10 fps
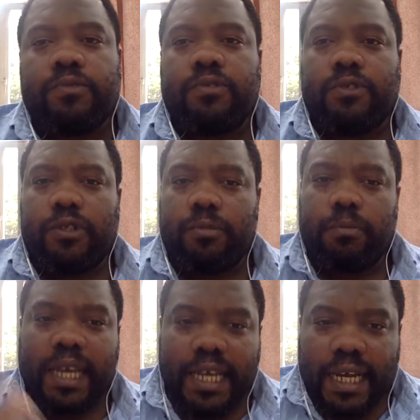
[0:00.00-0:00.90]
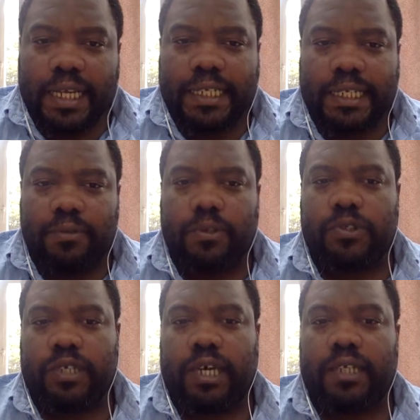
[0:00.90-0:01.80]
So the main idea, once
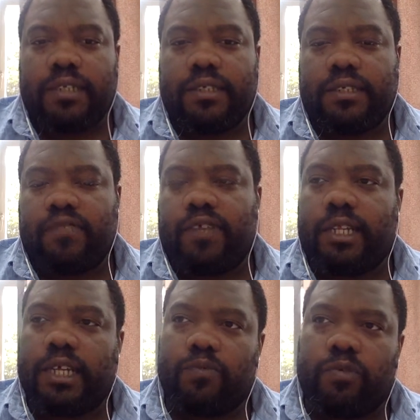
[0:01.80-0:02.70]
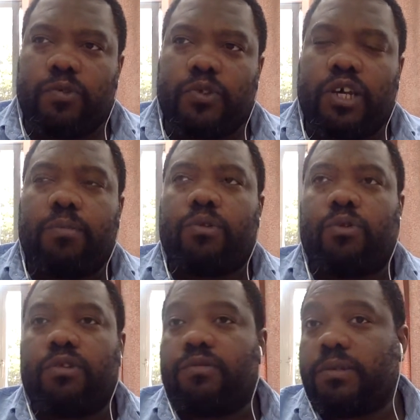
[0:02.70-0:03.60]
again, is the fact that rivers help the
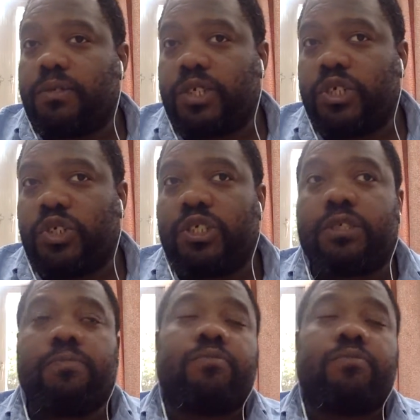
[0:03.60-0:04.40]
growth of civilizations.